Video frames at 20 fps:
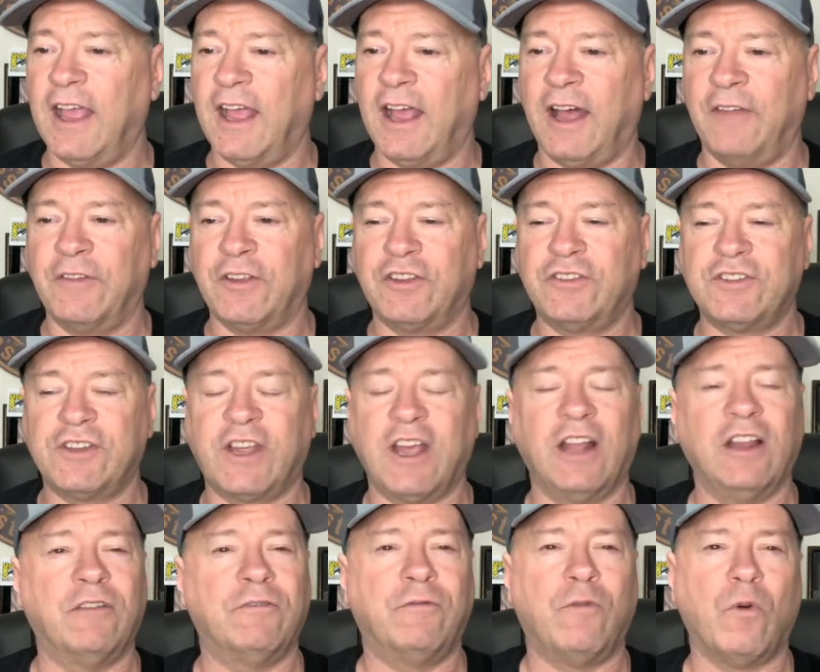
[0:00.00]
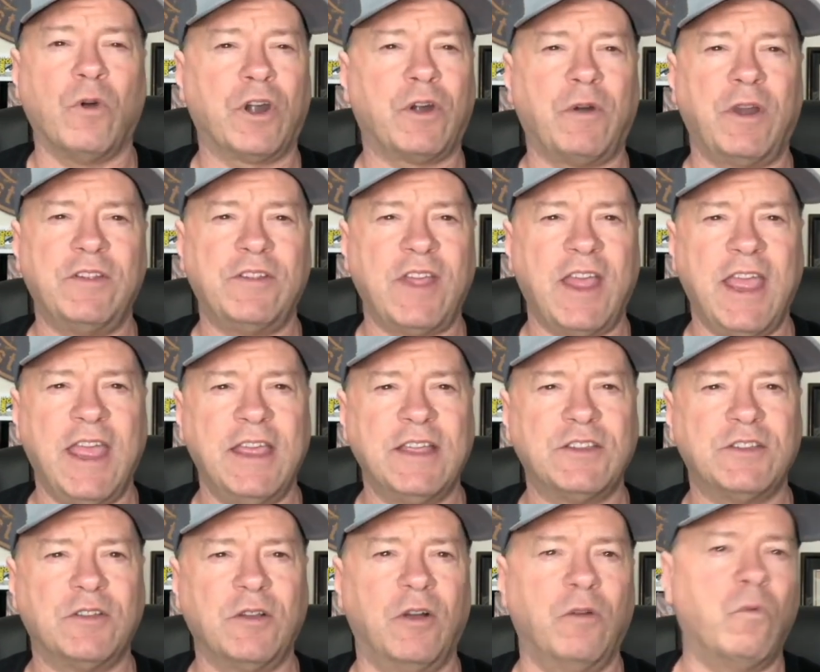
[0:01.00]
on the scale of four Crazy
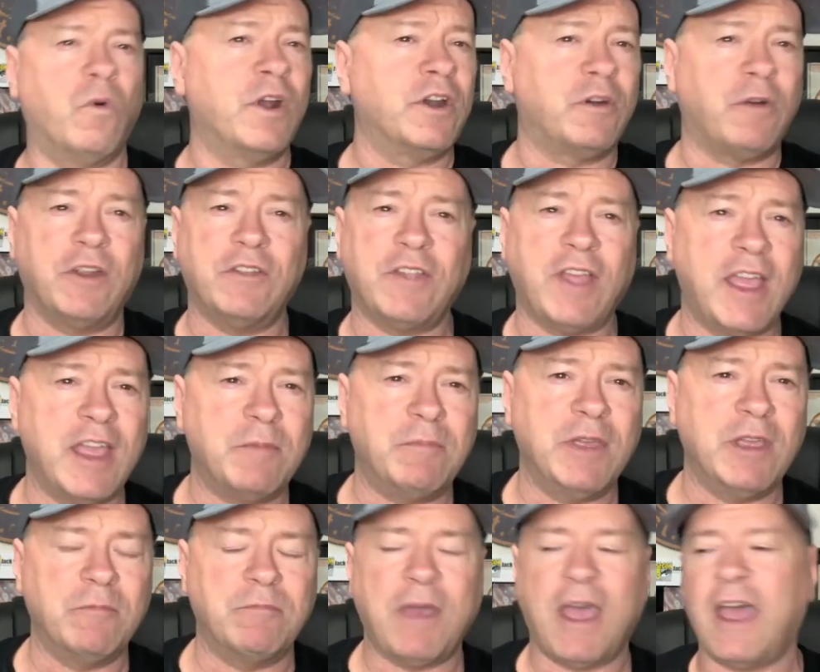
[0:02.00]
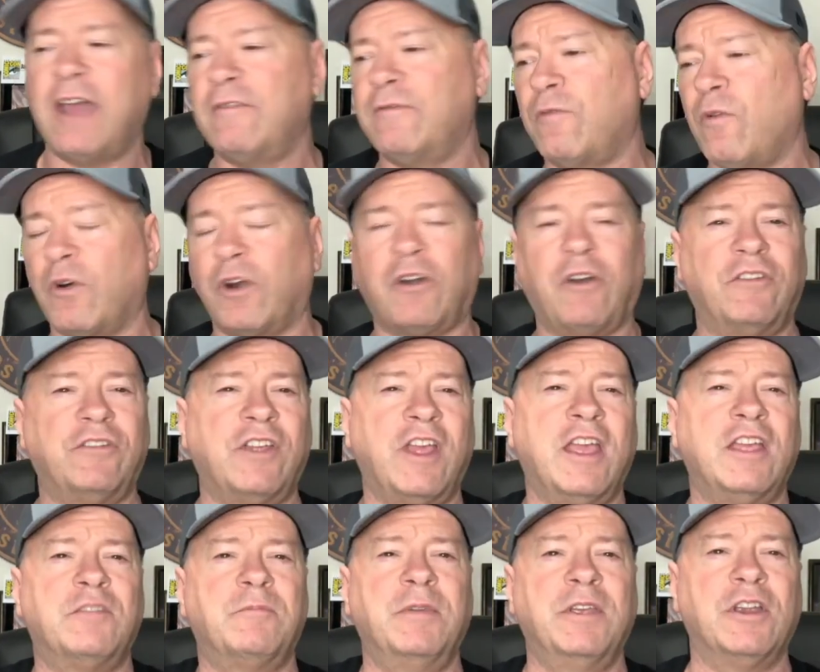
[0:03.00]
Hanks, uh, one Crazy Hank being bad, four Crazy
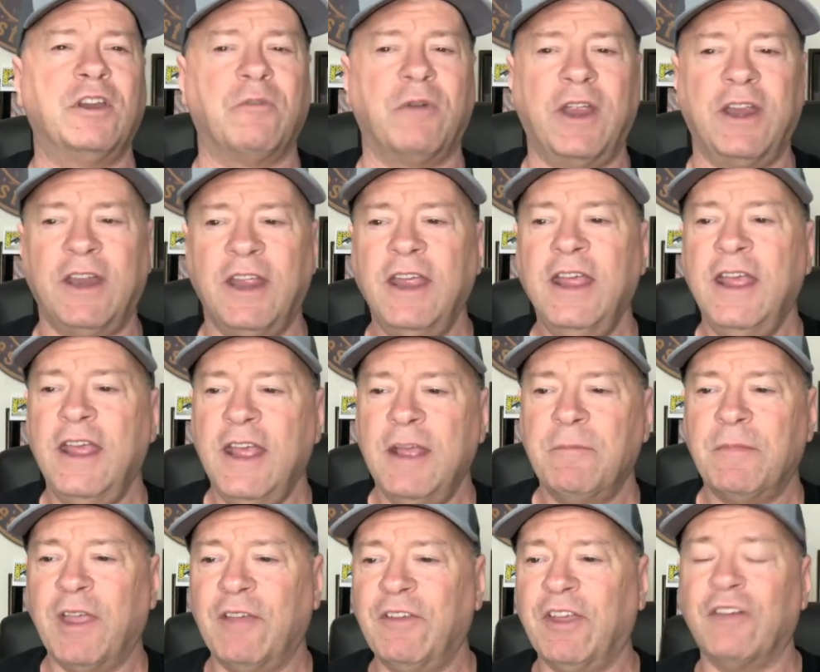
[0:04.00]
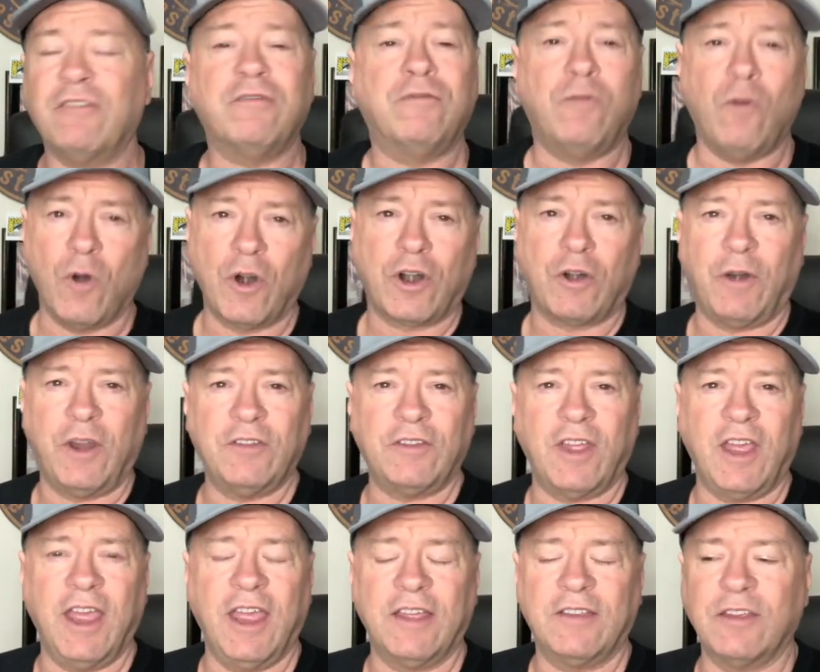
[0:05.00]
Hanks being great, giving it four
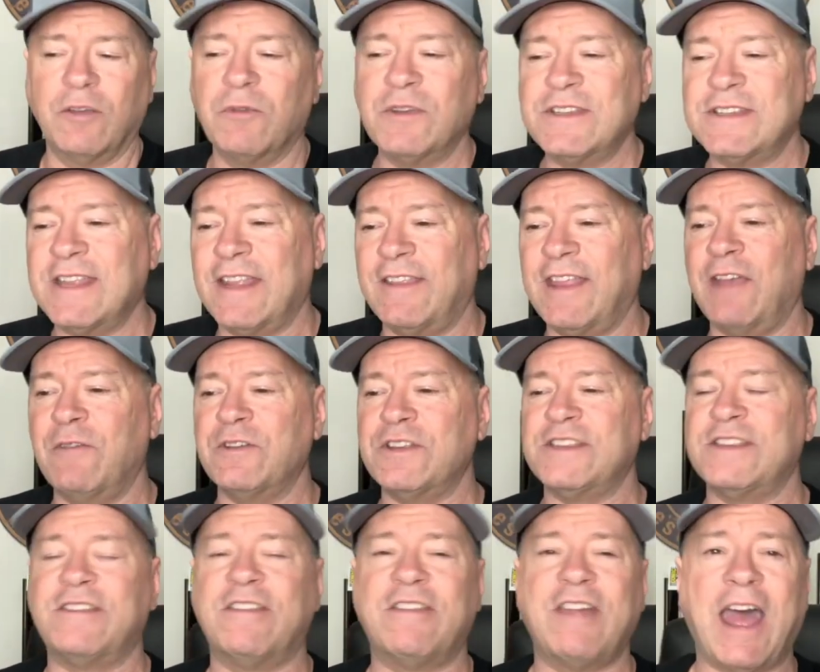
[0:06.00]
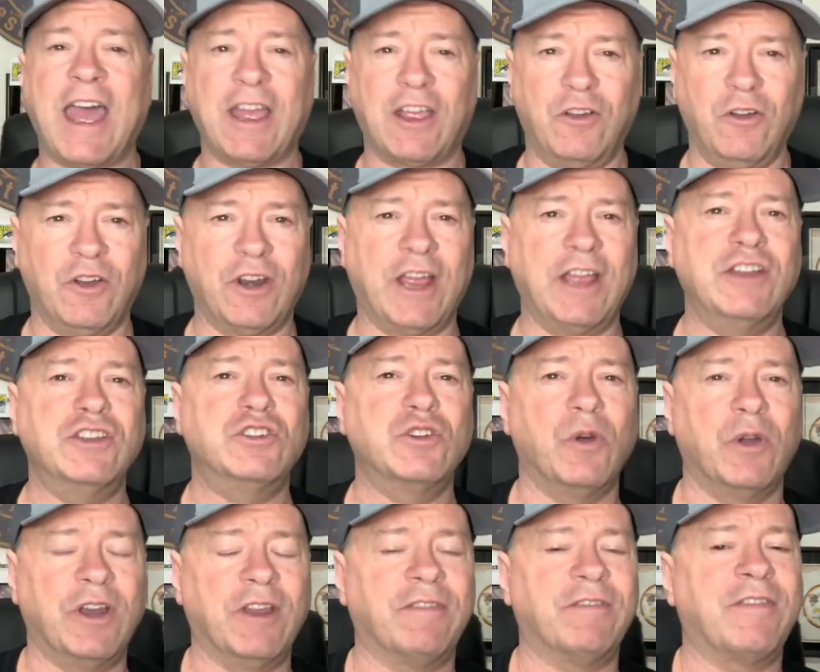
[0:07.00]
Crazy Hanks. It was it was that good. I
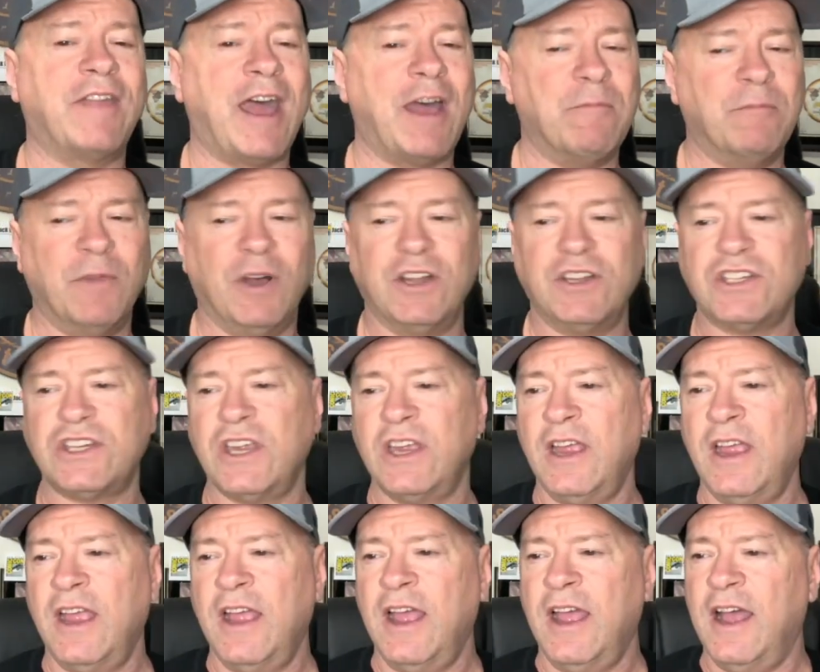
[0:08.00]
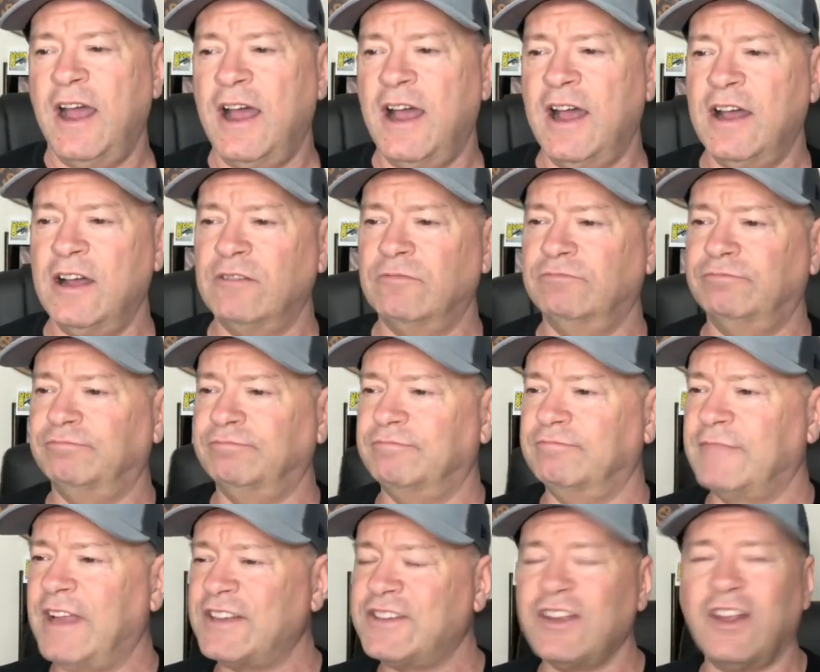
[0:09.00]
enjoyed it that much. Um,
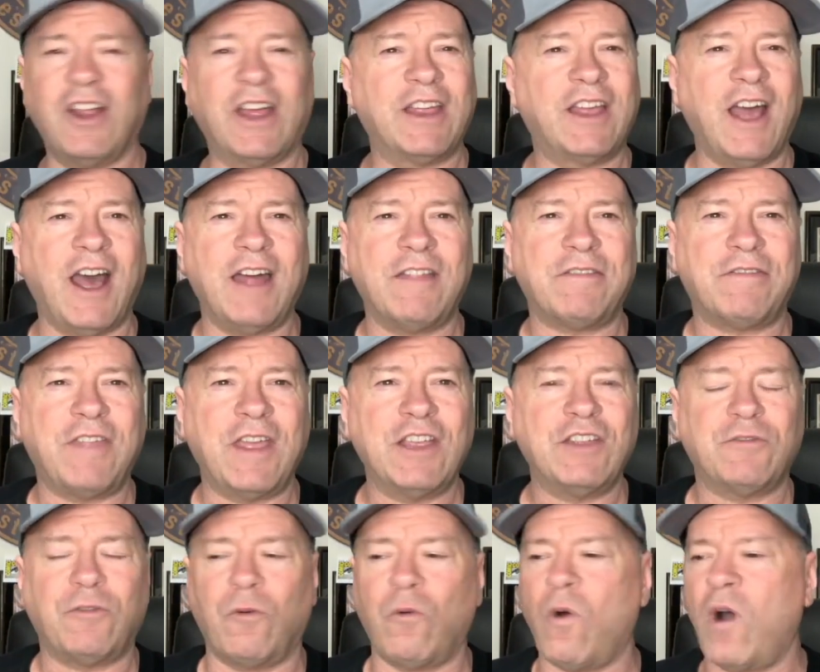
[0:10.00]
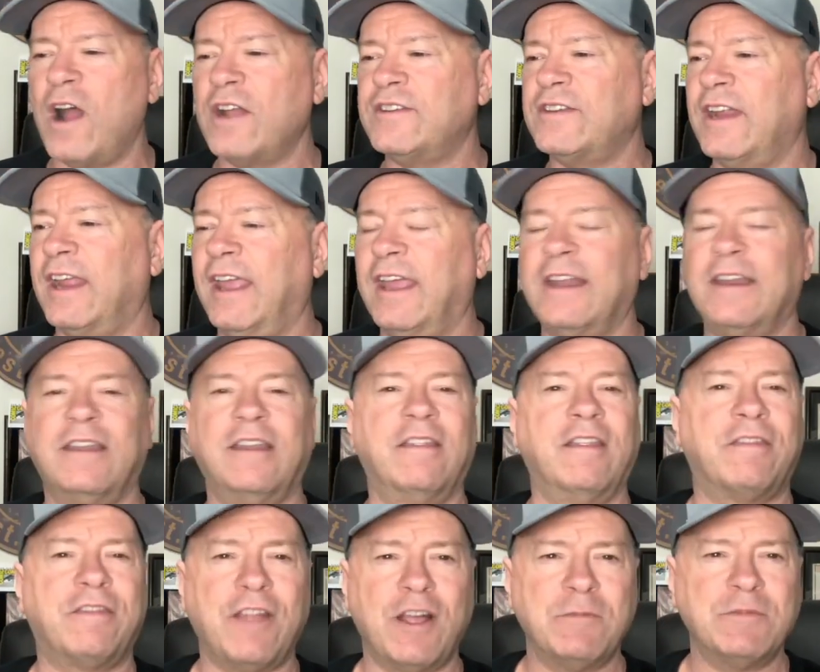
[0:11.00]
that's all I got. Thanks for watching. Again,
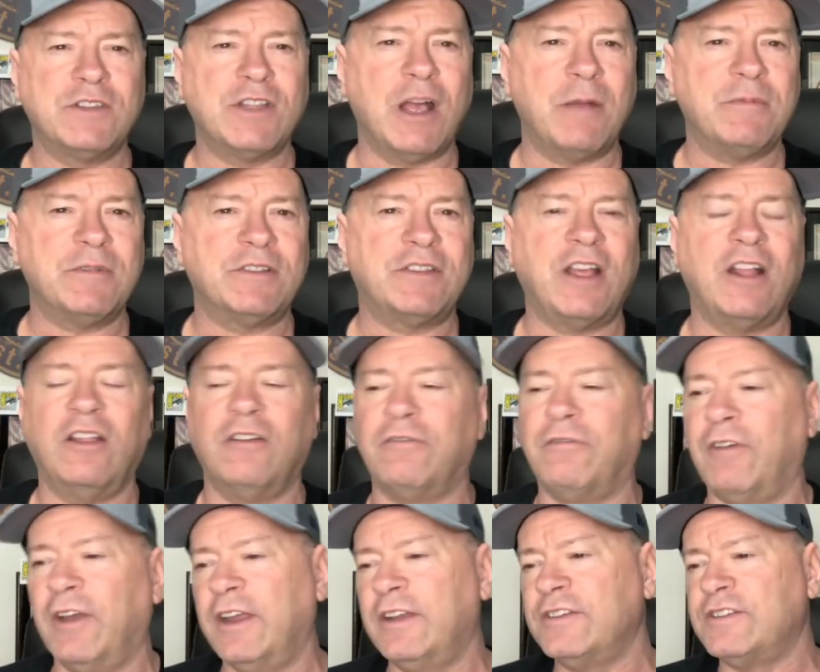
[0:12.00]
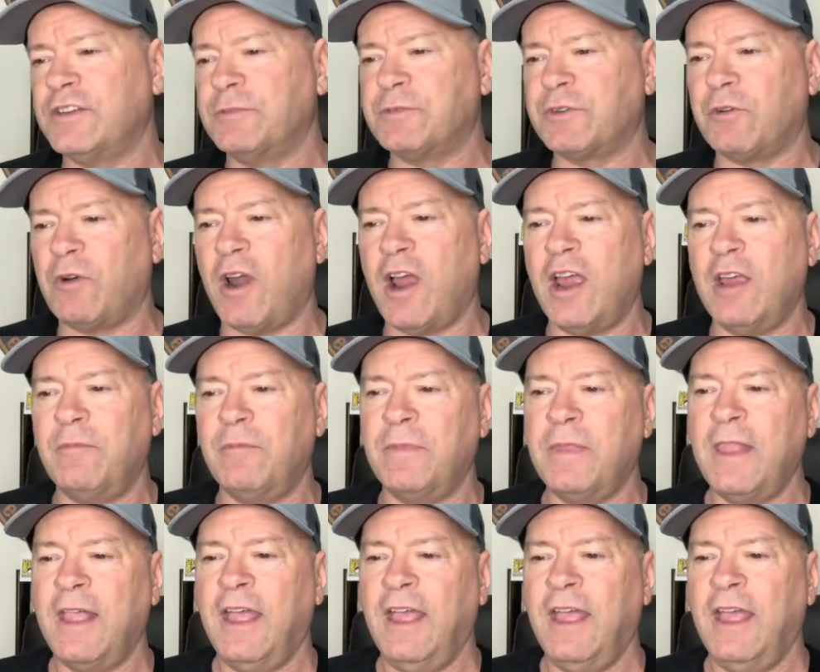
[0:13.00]
thumbs up, tell a friend, subscribe,